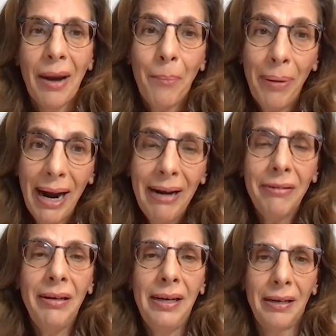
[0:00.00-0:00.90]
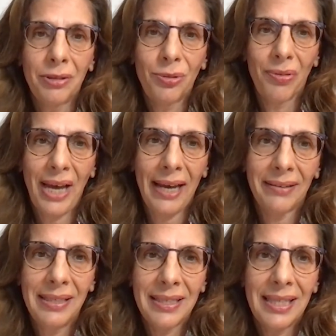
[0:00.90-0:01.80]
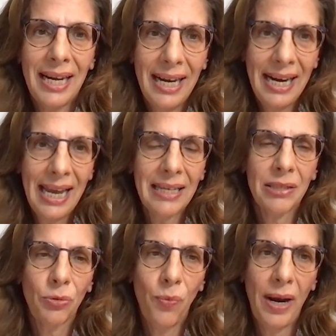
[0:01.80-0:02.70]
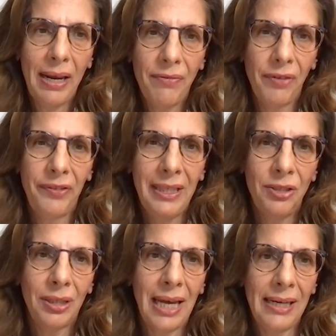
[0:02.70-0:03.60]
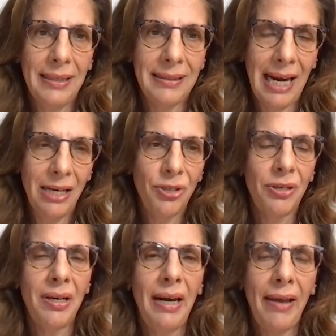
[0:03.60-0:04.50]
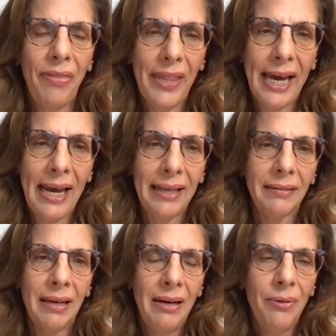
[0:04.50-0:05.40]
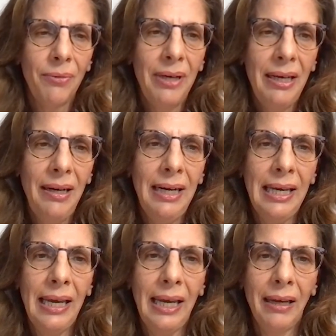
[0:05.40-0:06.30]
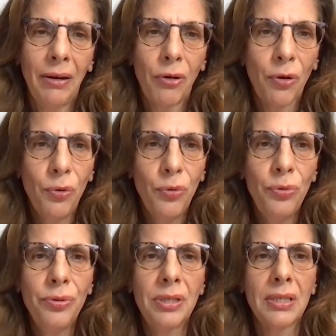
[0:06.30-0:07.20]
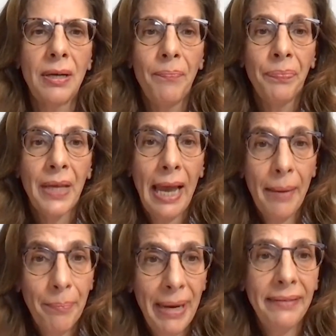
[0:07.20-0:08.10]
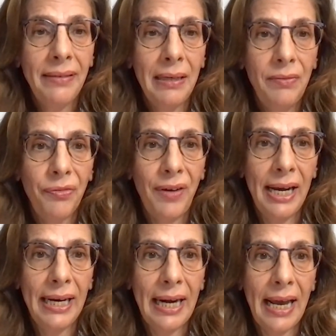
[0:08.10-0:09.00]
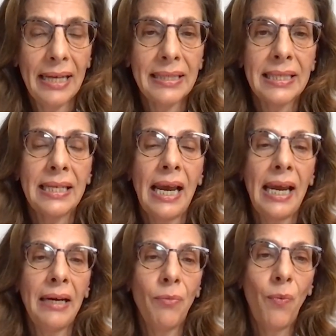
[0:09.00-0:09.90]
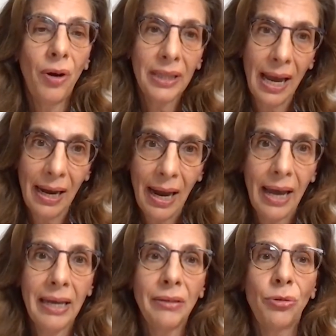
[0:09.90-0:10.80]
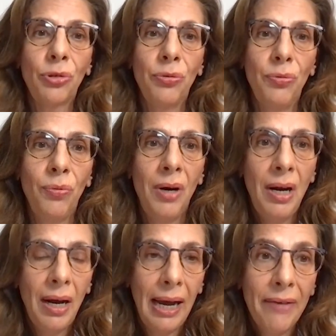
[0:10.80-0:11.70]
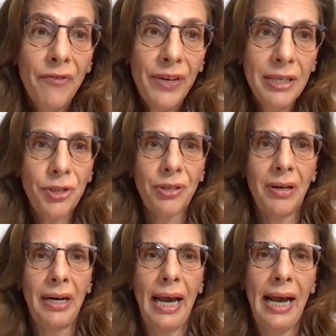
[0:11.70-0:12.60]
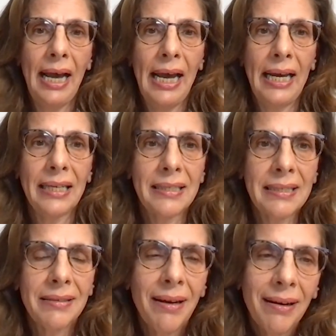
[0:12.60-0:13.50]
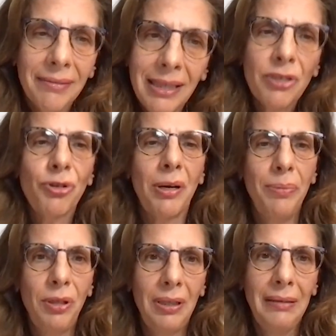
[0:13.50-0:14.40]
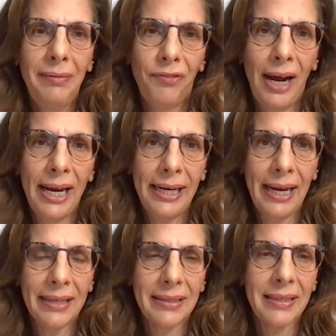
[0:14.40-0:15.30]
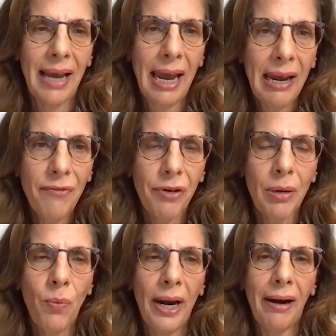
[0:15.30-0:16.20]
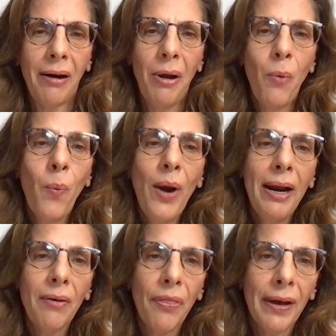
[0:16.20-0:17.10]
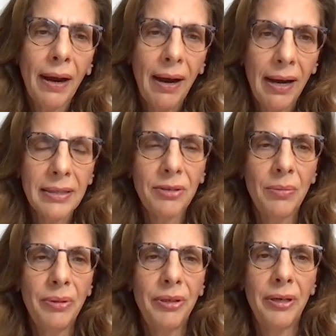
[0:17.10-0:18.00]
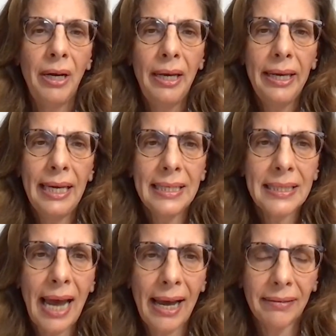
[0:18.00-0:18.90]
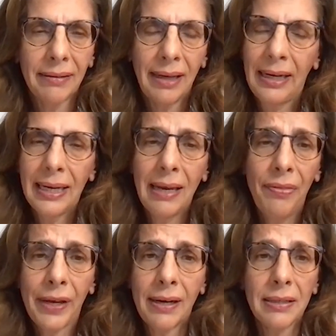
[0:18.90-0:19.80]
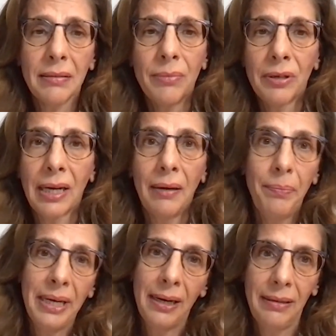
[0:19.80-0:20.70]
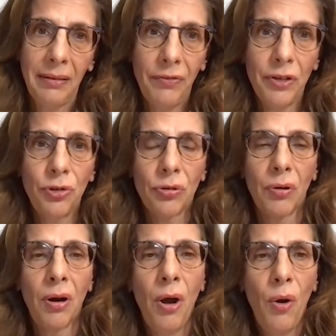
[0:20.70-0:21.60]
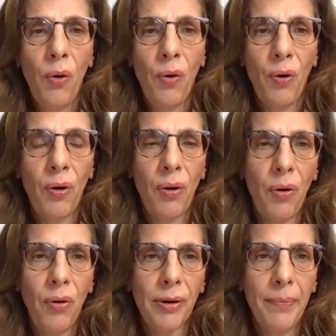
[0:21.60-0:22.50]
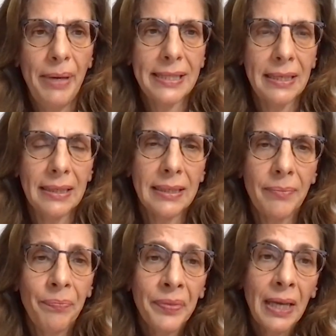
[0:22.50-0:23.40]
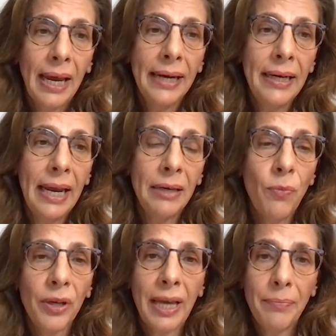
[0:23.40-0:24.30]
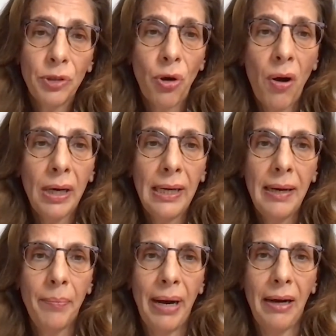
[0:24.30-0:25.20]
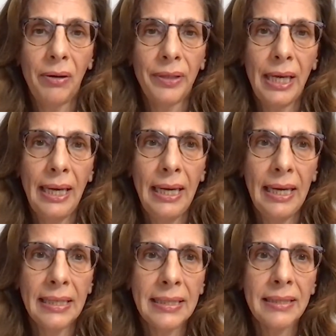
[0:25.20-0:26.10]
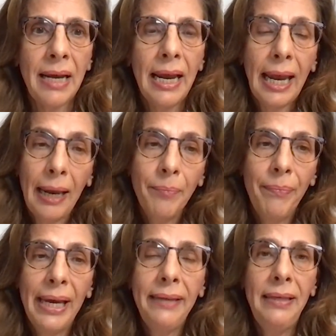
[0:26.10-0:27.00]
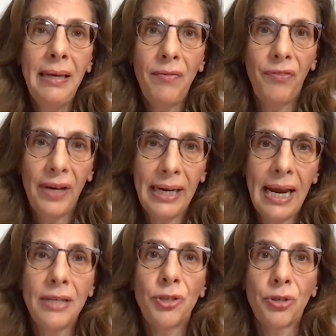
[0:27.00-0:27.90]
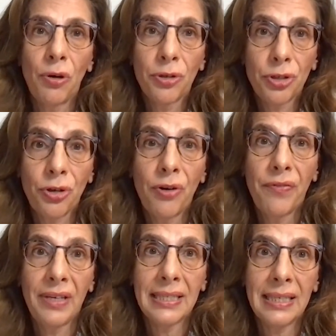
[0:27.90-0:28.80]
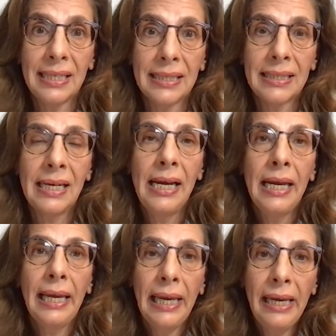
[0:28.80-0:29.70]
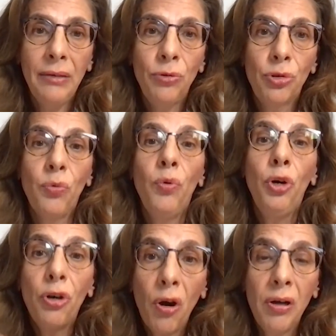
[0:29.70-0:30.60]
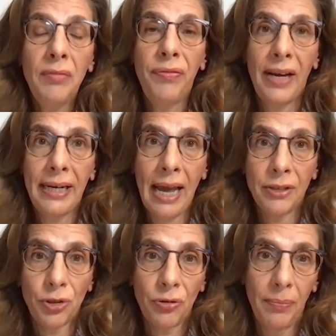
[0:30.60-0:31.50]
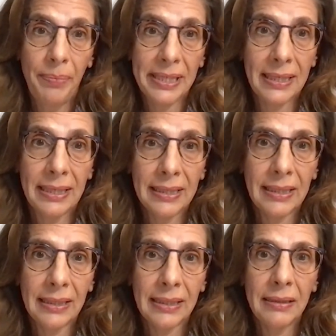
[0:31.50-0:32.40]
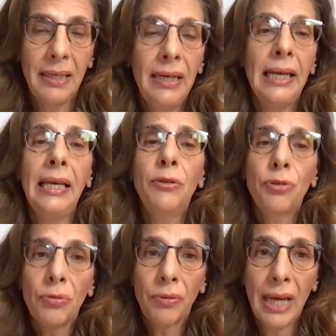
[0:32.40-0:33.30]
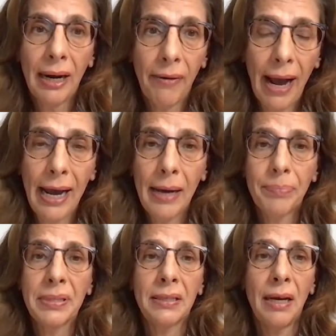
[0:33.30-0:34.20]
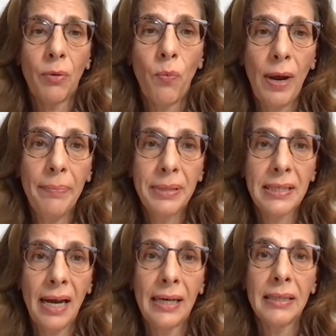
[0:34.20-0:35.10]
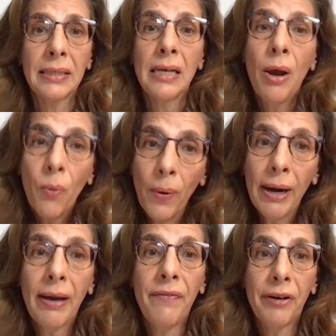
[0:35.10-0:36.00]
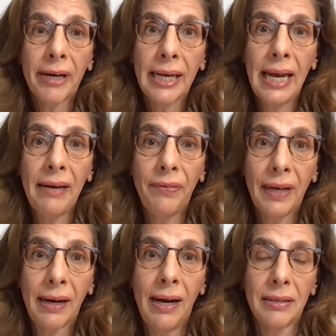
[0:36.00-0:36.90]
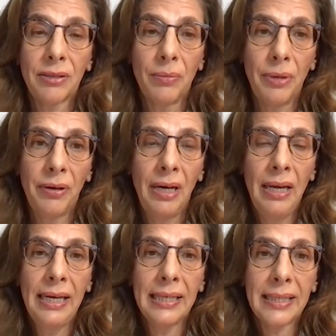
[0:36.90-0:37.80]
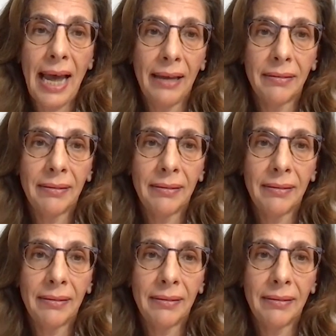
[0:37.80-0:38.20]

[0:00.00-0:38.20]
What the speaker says: Parallel to that is the next wave of digitalization, and that really includes embedded finance and what I like to envision as distributed finance everywhere, where the customer is at. And again, the customer can be an individual or a business. And what I'm talking about is embedding financial services into non-financial businesses, into their apps, their websites, wherever again the customer is at.